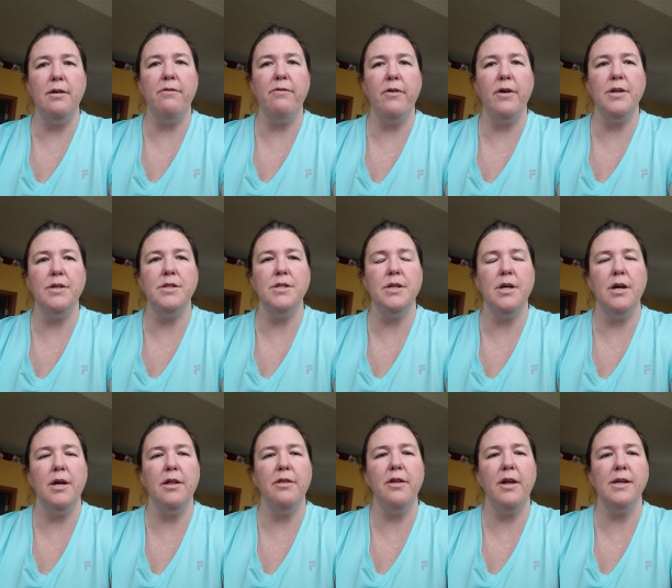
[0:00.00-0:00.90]
different
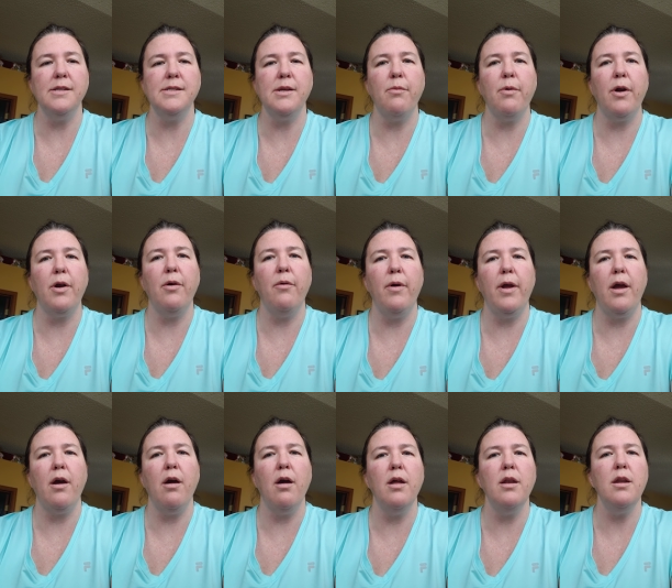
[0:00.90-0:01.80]
uh, things that were
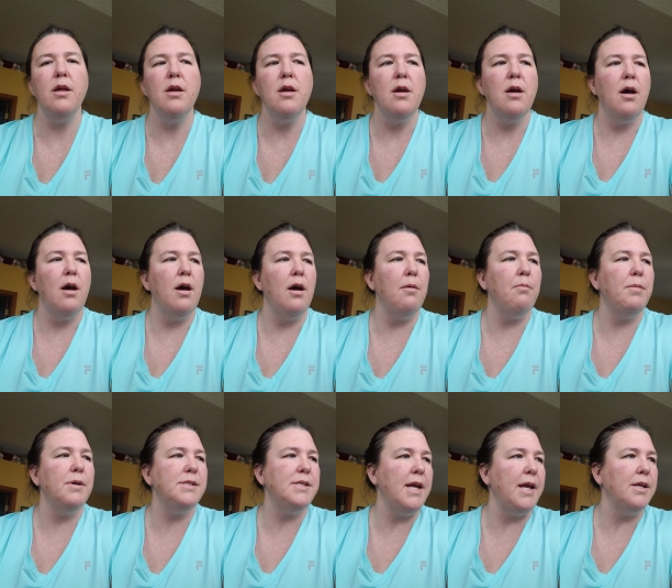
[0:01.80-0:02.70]
going on, um,
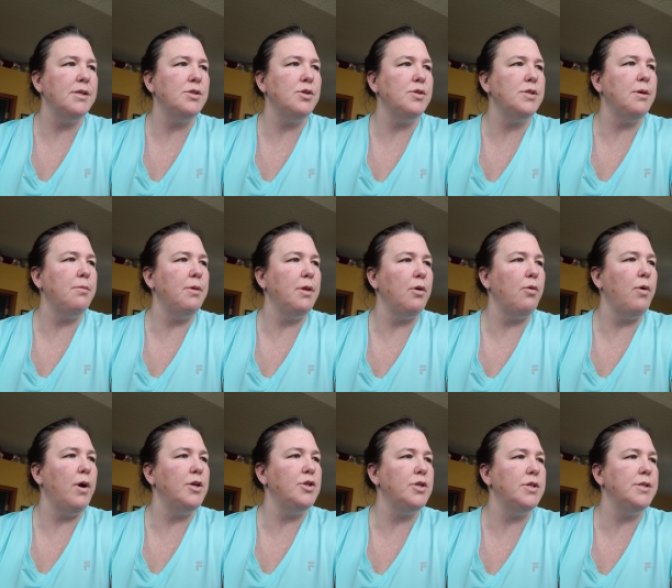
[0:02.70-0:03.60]
but to answer some of the
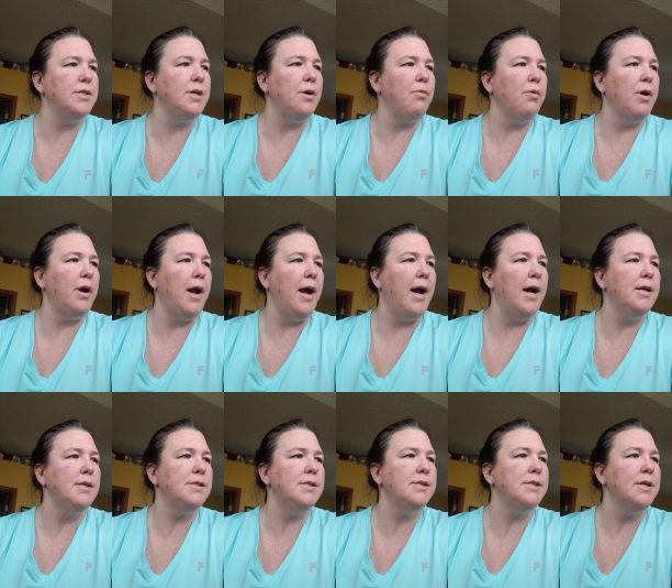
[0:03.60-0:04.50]
questions that were
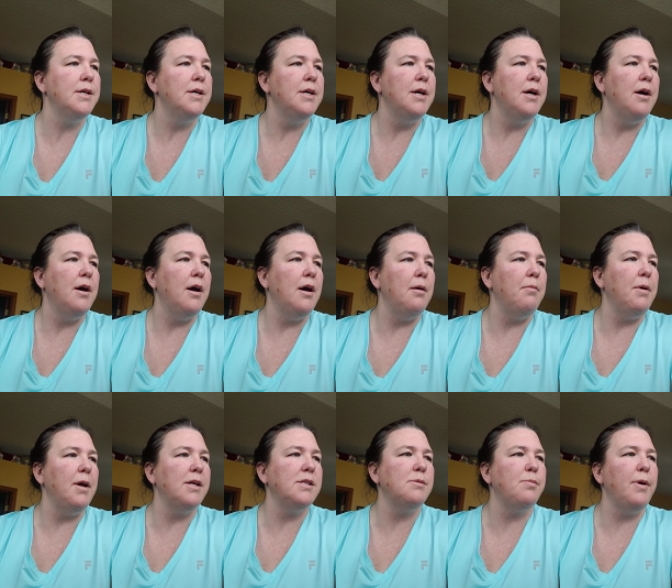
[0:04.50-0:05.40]
asked, um,
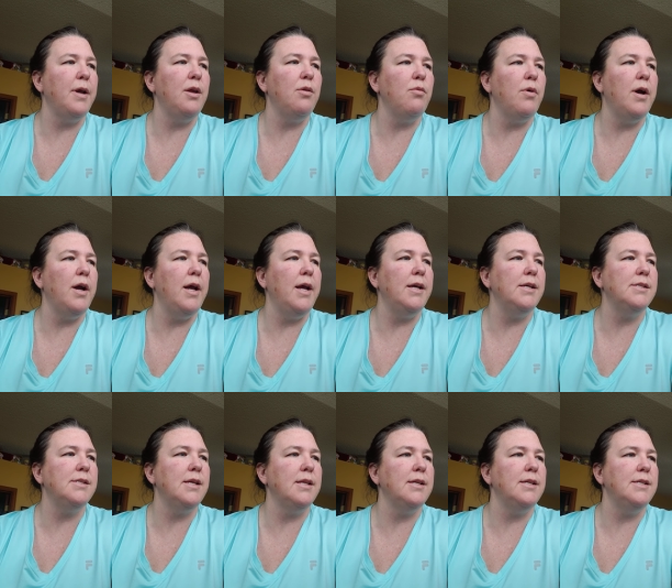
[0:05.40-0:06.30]
explain why
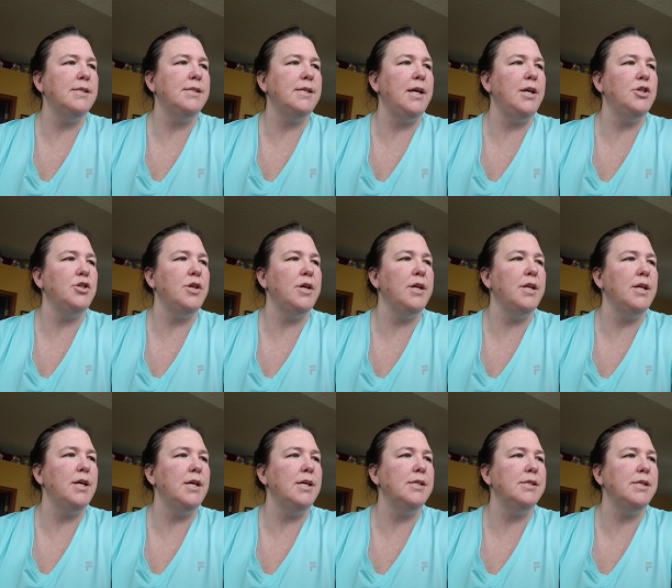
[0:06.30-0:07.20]

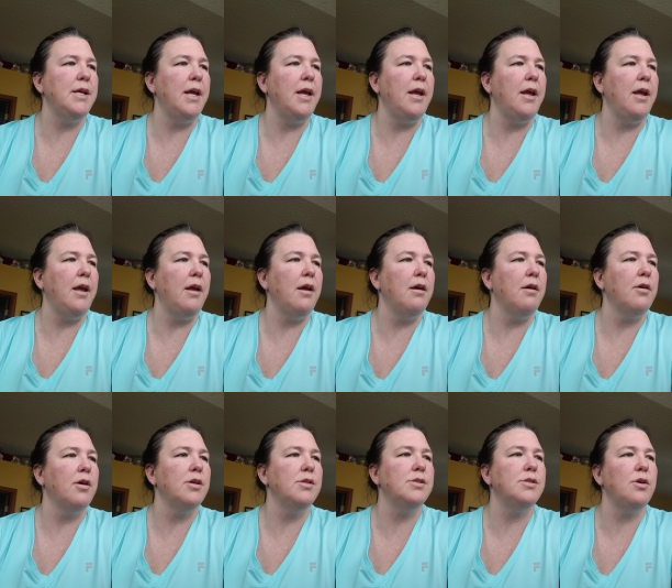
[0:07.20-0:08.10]
salinization is a
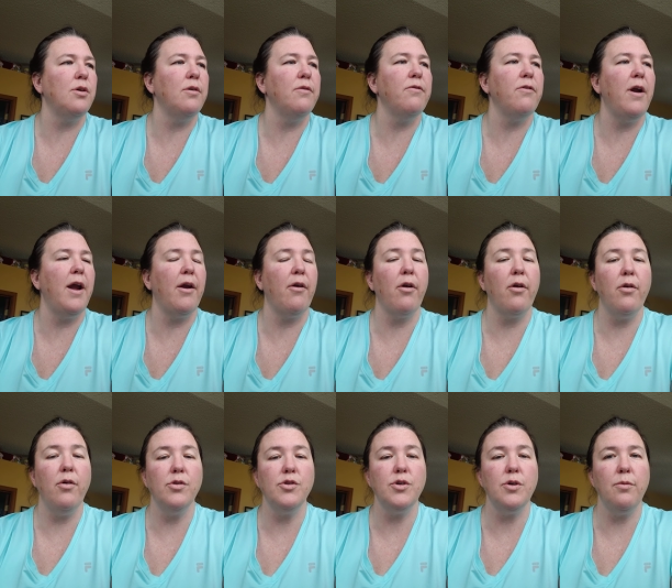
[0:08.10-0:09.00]
concern for
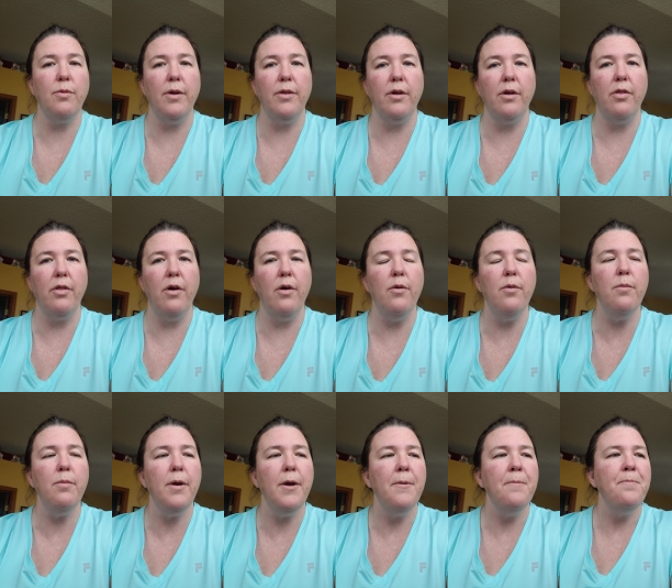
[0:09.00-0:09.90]
agriculture around the
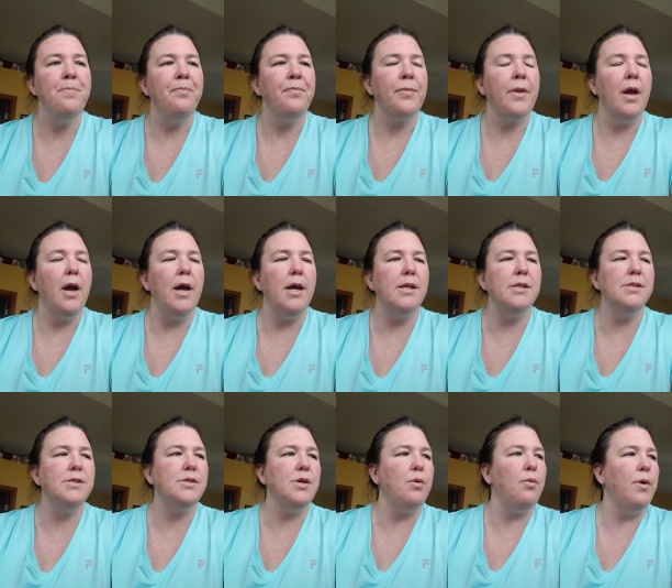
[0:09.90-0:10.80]
globe, and
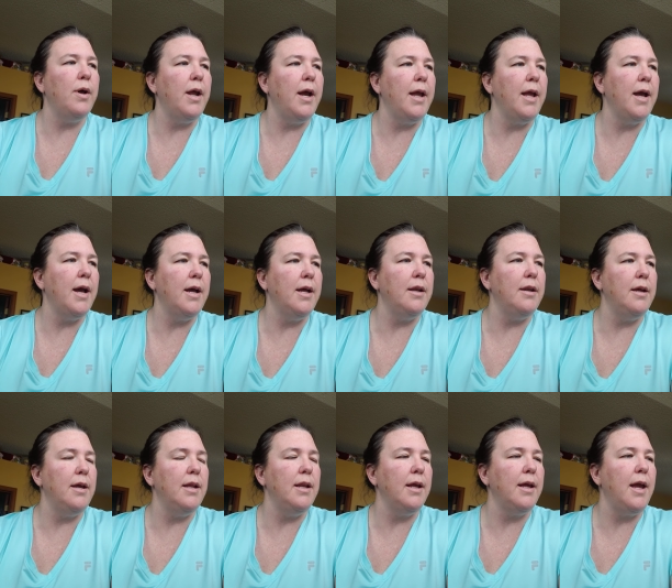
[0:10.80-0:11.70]
so what I had
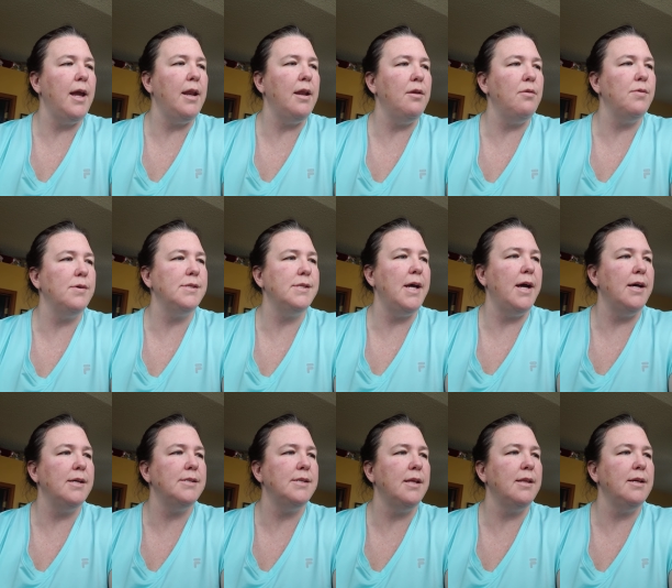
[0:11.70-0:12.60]
indicated was
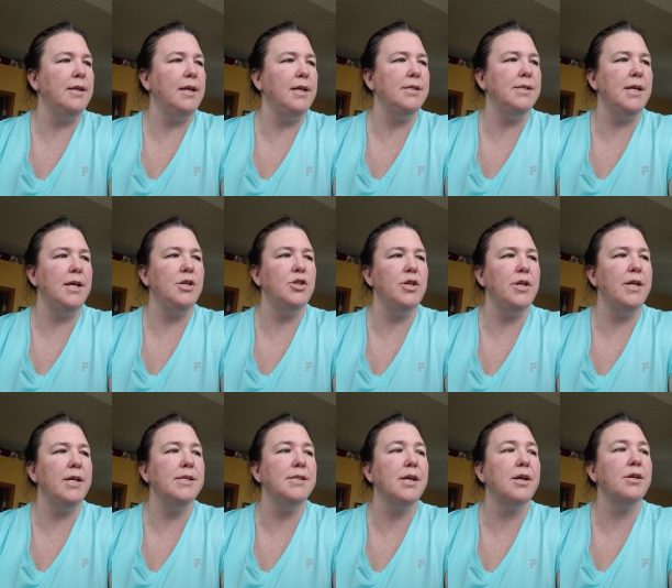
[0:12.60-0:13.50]
that
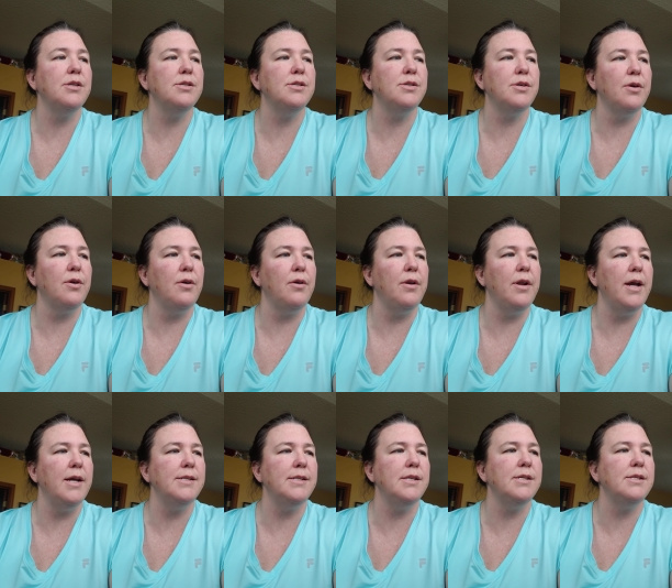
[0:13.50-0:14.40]
salinization is a concern
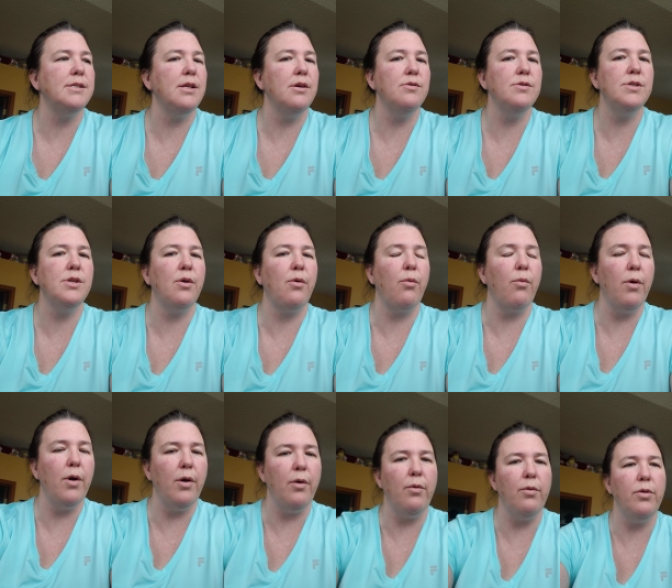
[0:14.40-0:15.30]
as it slows the
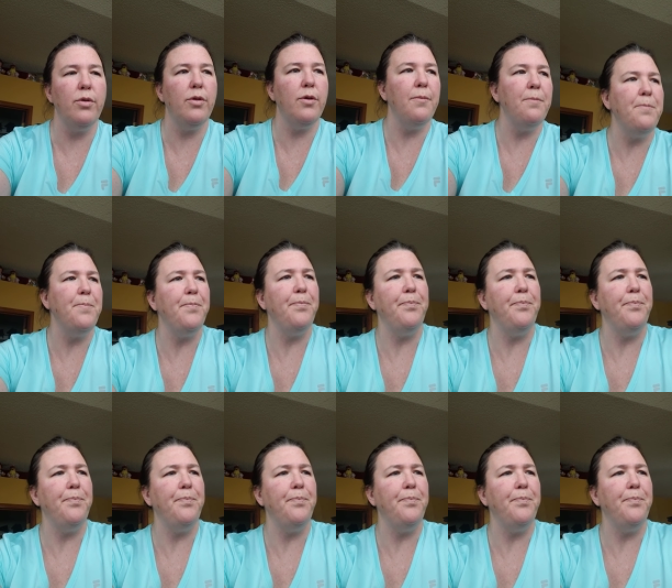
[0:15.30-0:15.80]
growth.